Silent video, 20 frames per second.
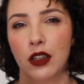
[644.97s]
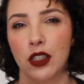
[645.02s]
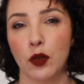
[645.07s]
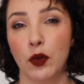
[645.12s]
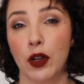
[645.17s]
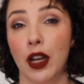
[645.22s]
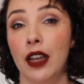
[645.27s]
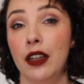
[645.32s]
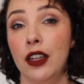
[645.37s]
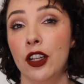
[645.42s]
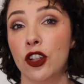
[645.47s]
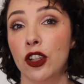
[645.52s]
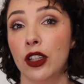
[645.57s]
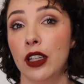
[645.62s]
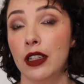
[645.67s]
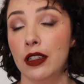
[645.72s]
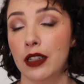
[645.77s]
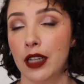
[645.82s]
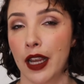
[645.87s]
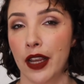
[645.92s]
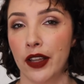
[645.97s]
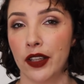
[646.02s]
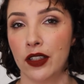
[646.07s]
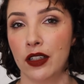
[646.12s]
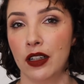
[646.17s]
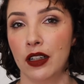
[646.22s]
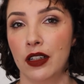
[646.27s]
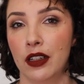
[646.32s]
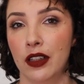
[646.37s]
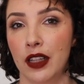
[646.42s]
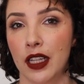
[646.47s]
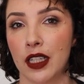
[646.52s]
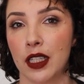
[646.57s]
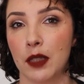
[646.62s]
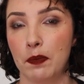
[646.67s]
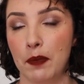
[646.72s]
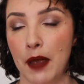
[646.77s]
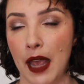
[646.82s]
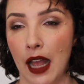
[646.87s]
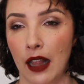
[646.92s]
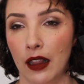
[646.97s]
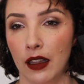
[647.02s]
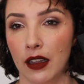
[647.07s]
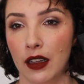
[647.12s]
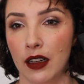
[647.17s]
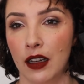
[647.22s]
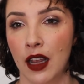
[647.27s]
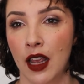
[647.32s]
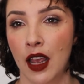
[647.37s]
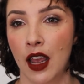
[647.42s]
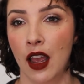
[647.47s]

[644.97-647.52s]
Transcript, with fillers: So when I initially tested this palette,